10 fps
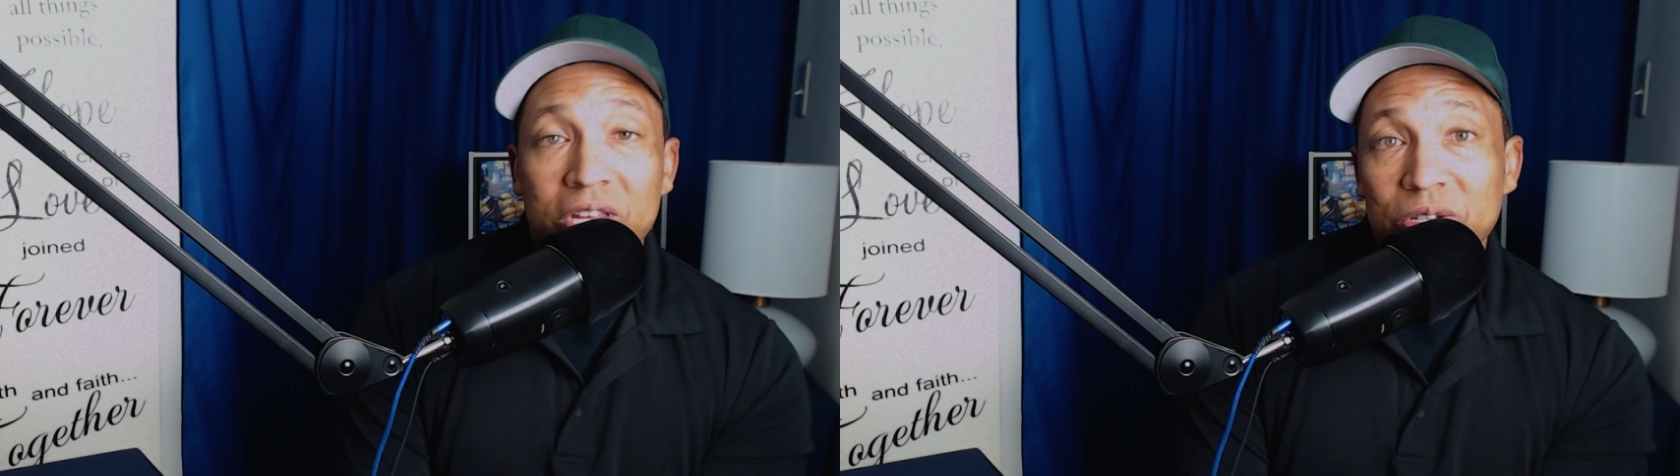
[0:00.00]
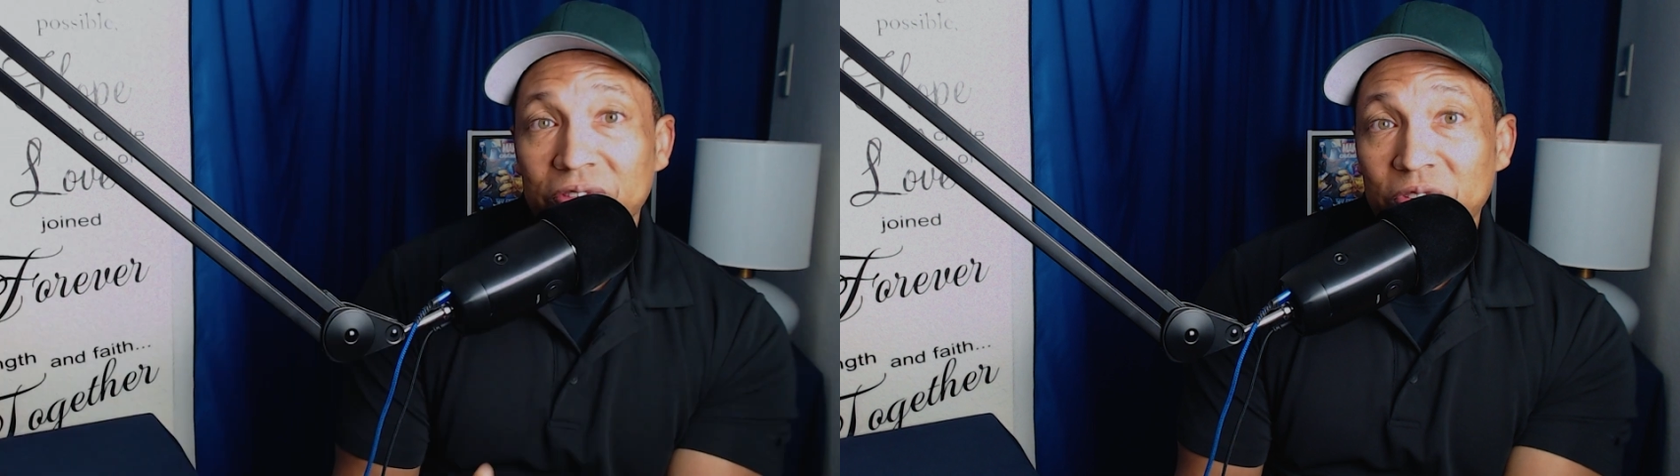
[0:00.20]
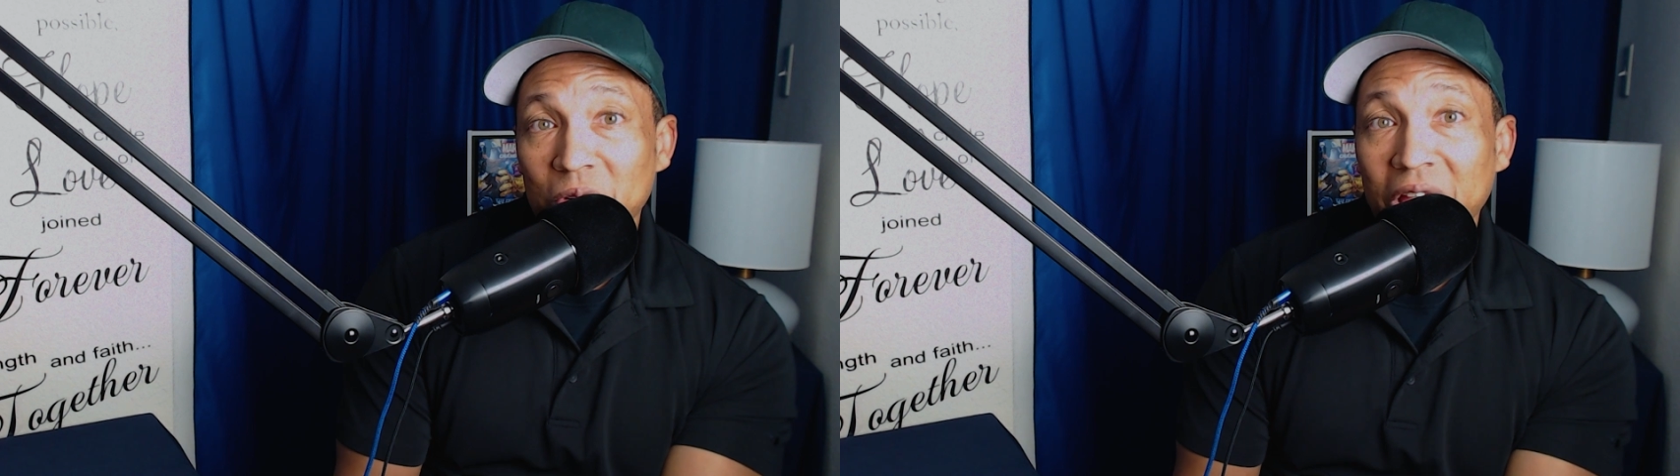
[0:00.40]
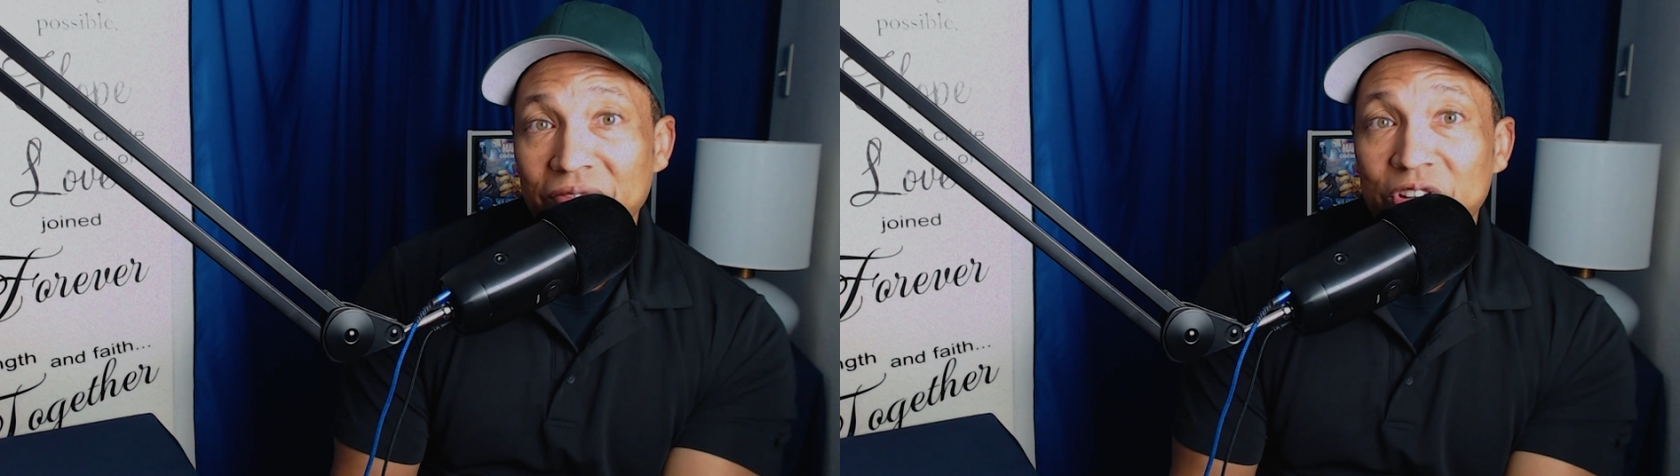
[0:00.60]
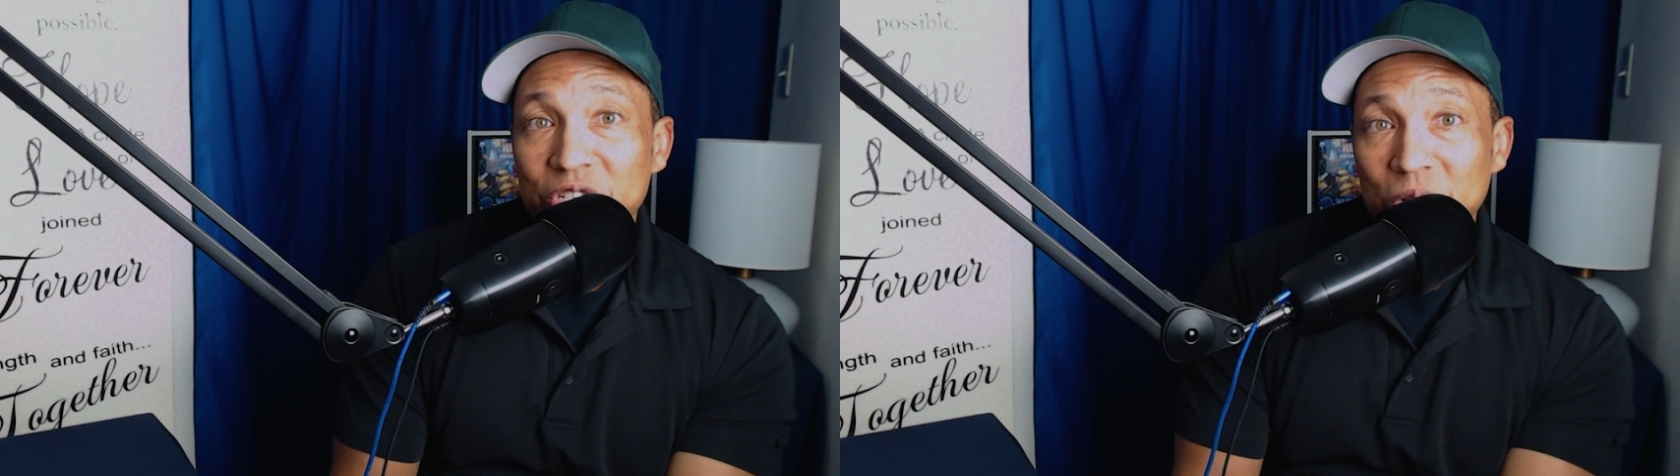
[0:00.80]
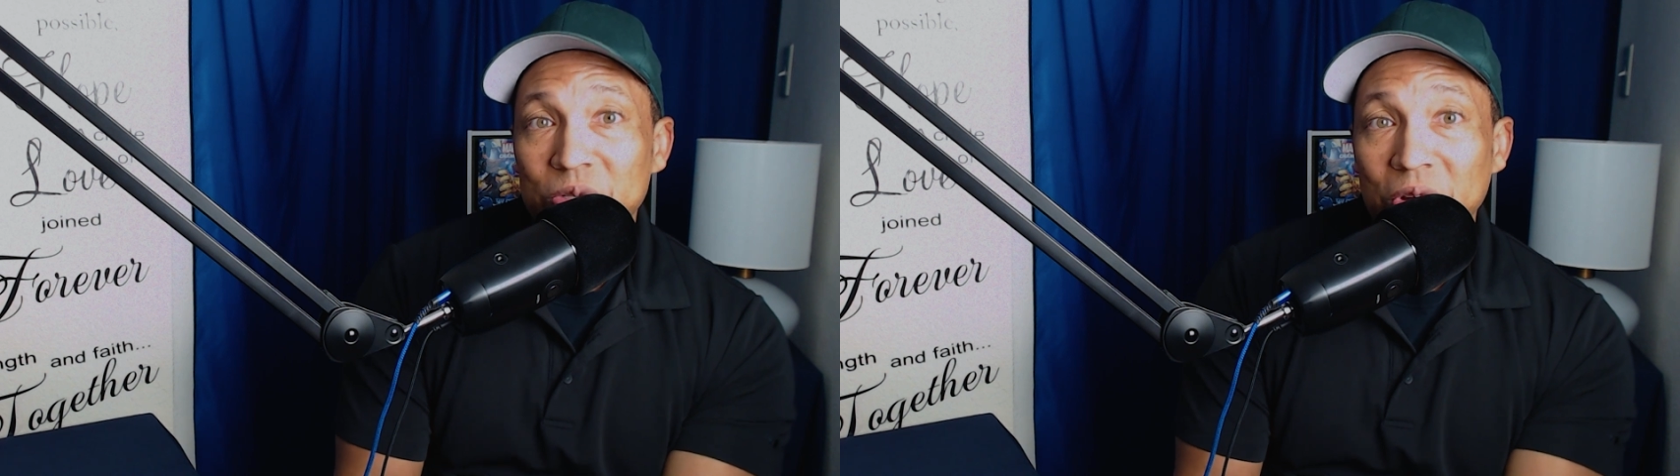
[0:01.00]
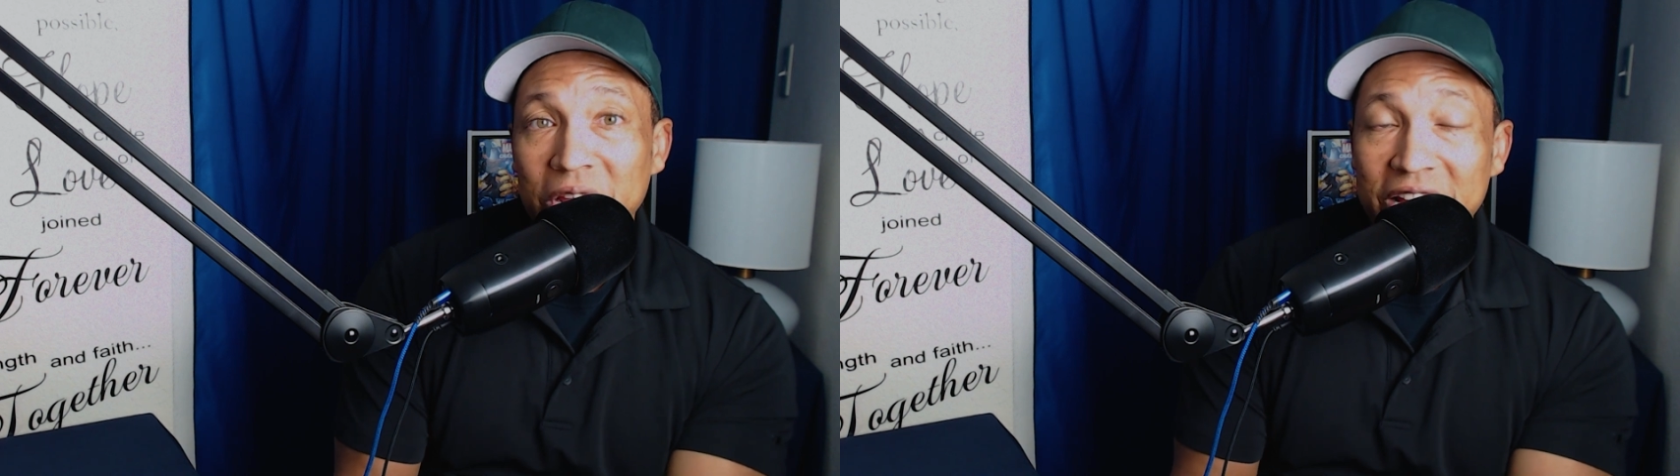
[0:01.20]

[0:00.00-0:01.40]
So if you have a juicer